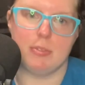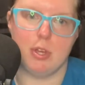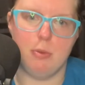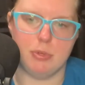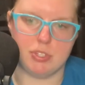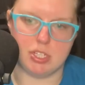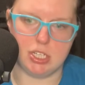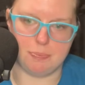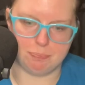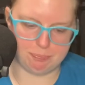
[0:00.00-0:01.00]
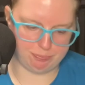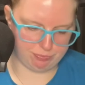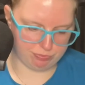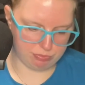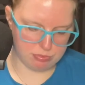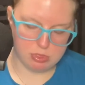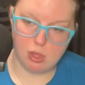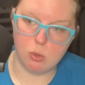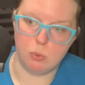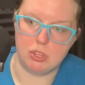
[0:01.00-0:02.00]
I was almost done
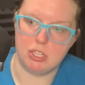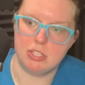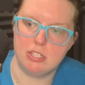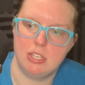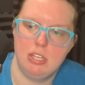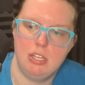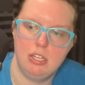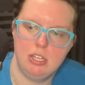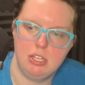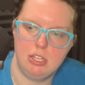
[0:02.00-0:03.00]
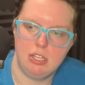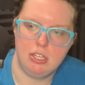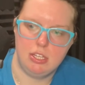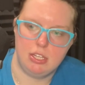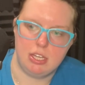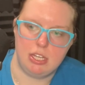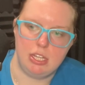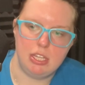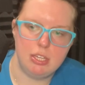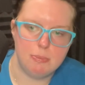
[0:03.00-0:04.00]
with this. I had to
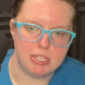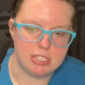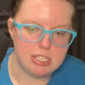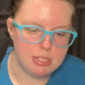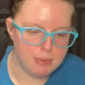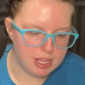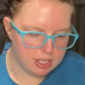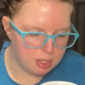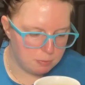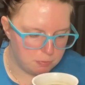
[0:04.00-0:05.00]
heat my tea back up